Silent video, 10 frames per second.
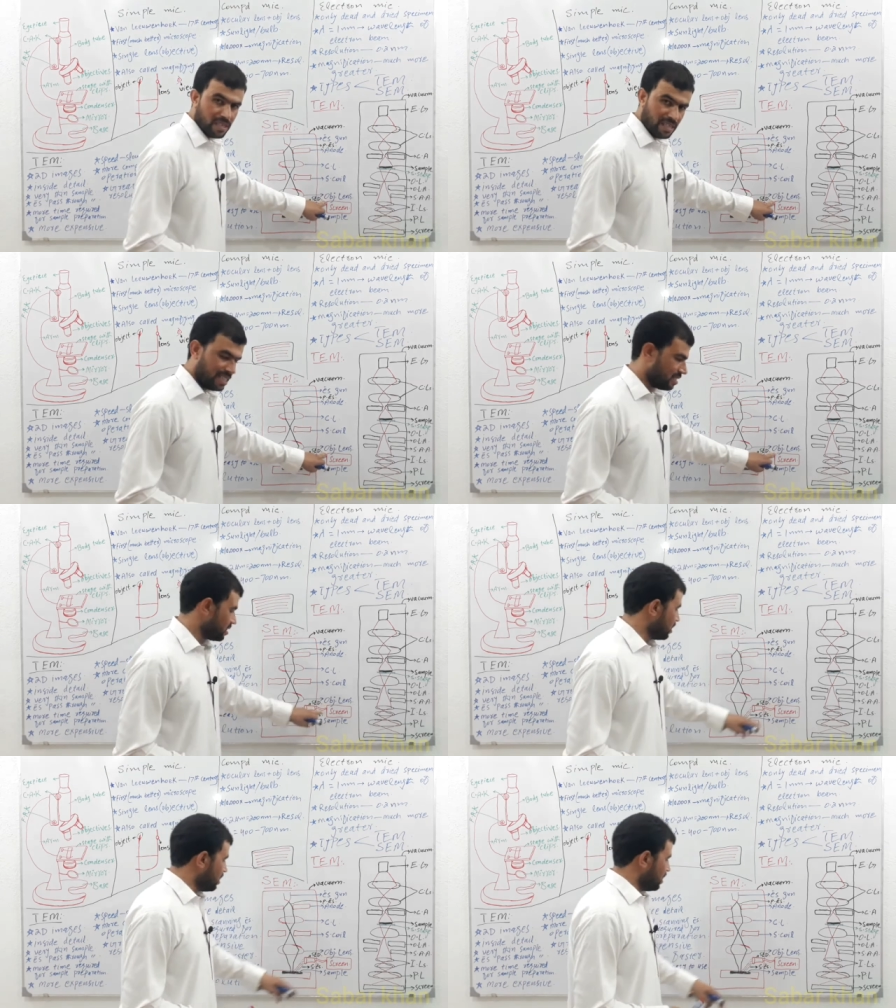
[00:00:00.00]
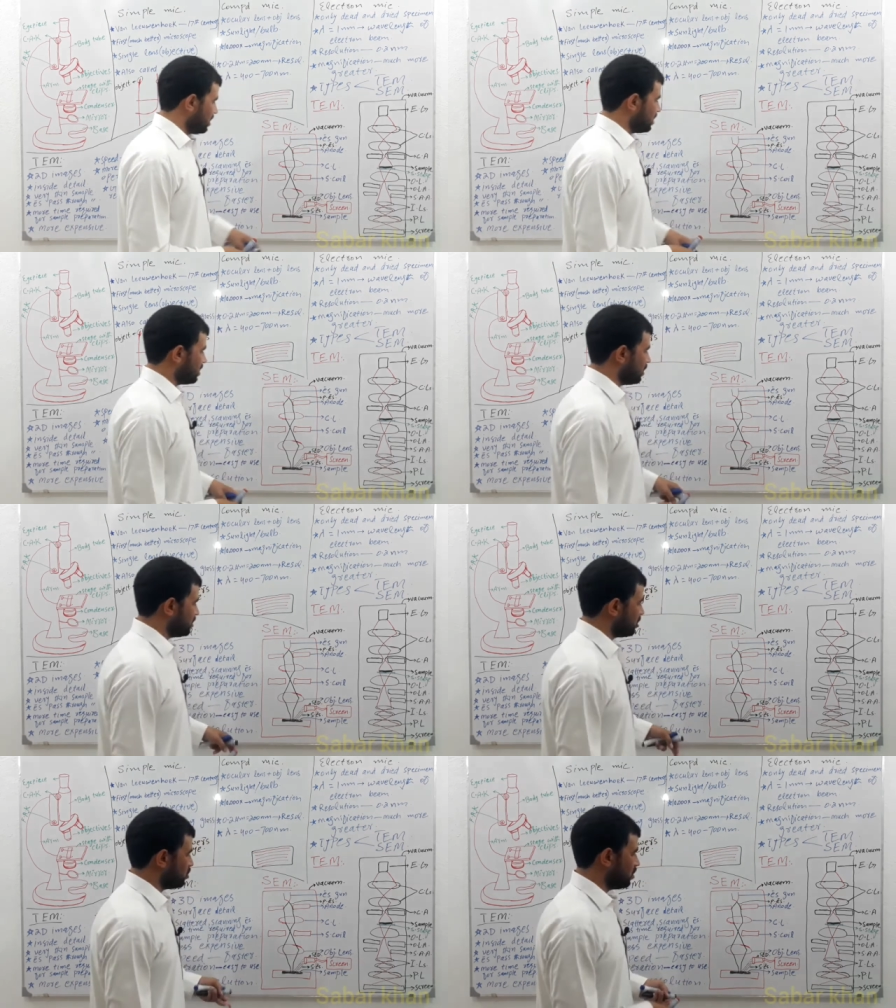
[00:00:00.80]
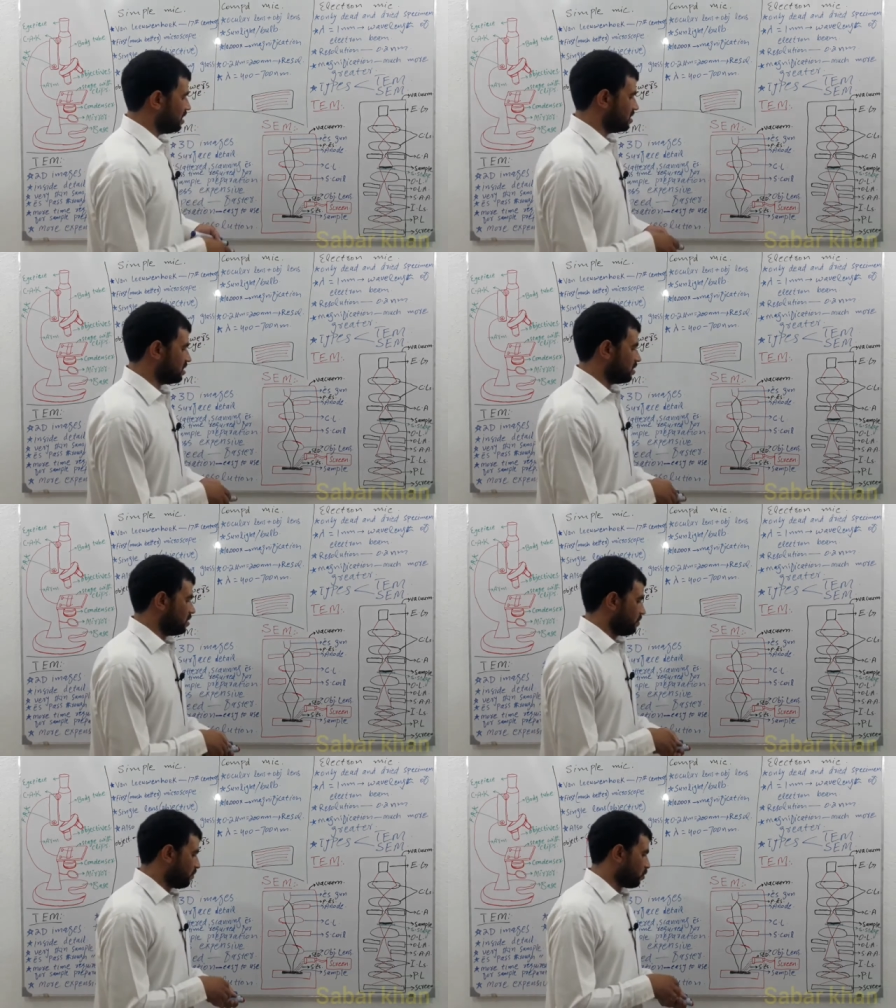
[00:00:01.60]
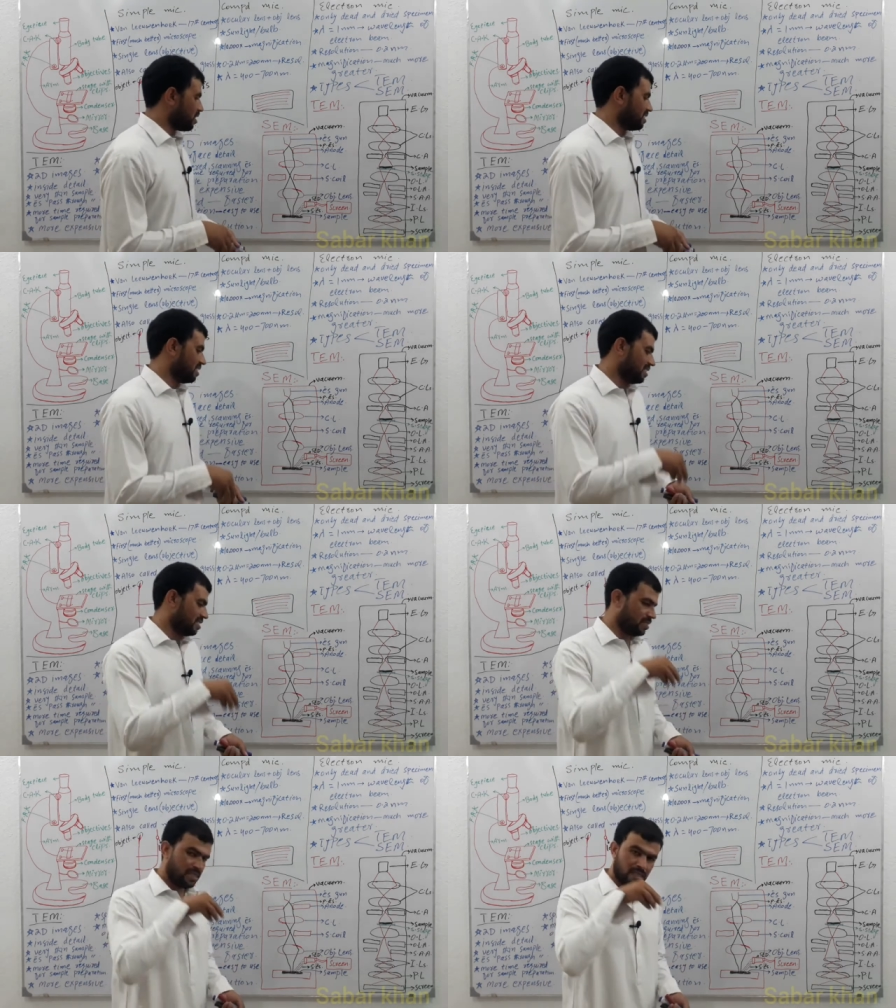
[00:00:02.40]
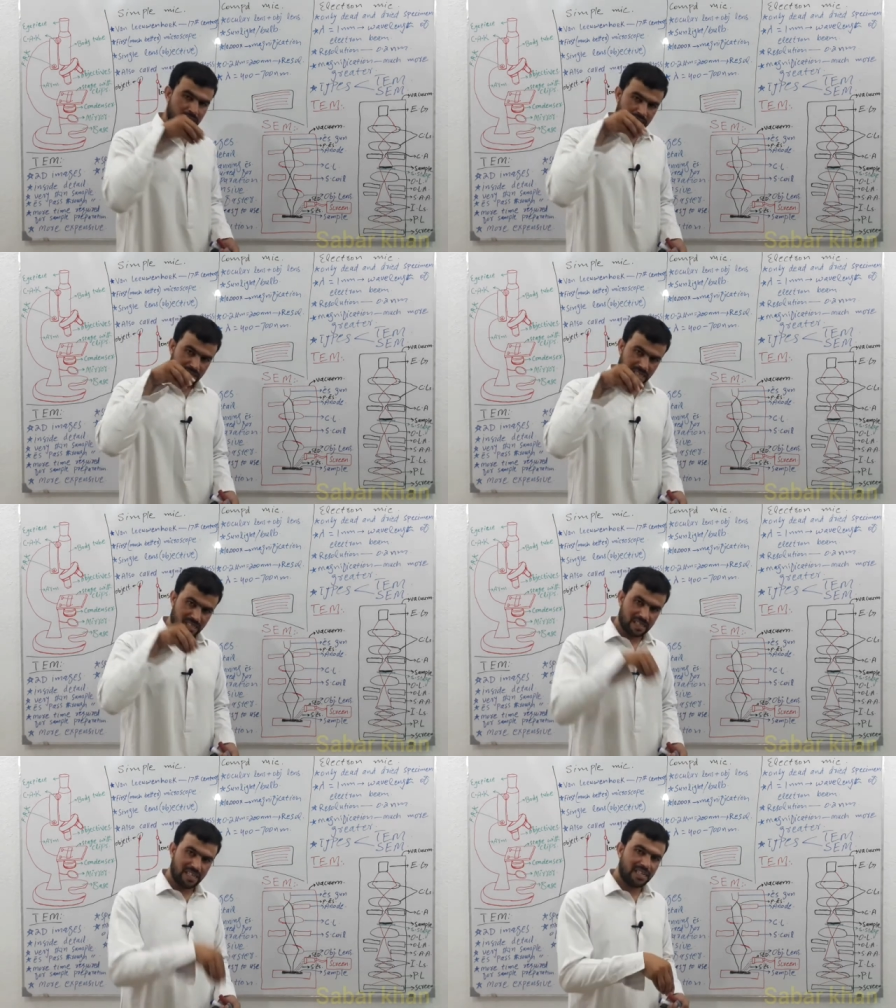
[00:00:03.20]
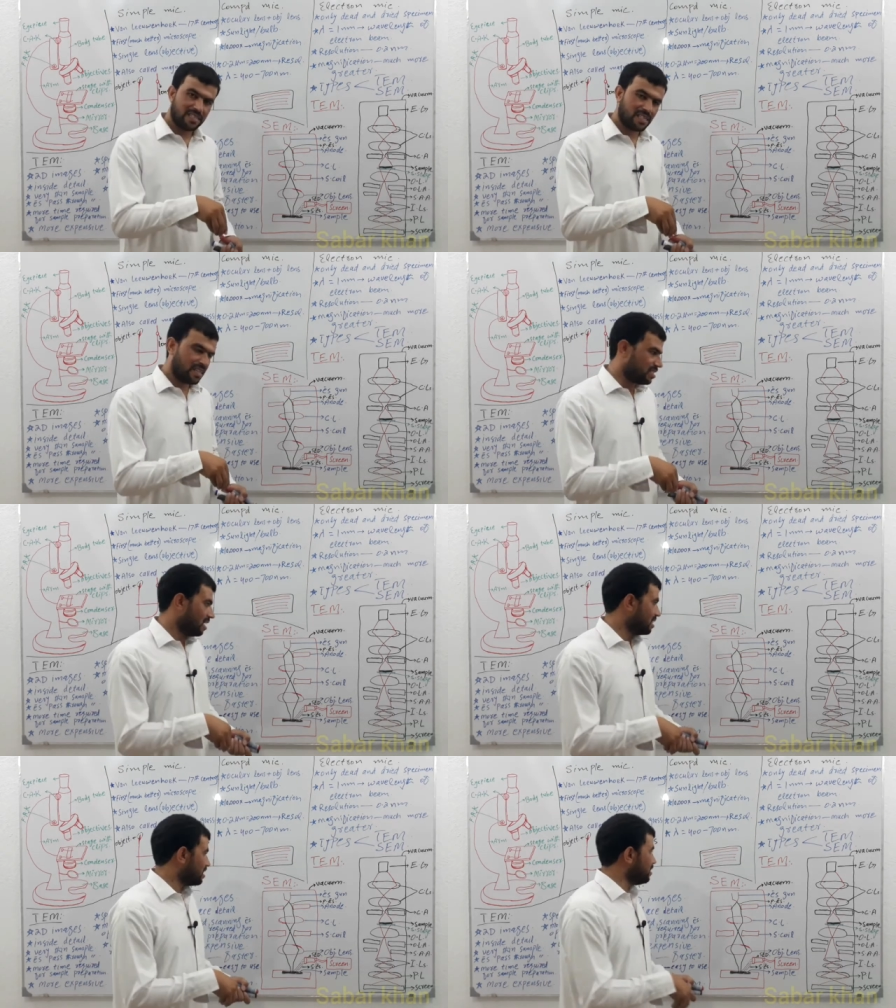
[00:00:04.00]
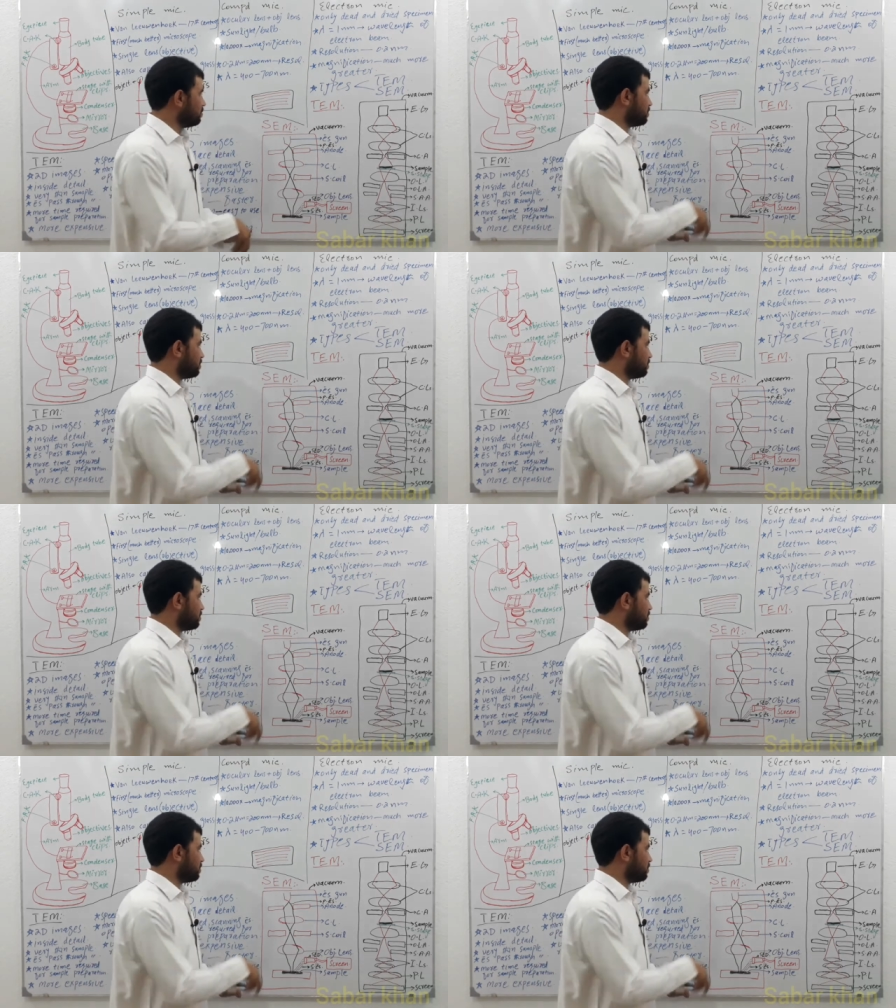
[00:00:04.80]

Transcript: lens and the objective lens focuses that electrons on the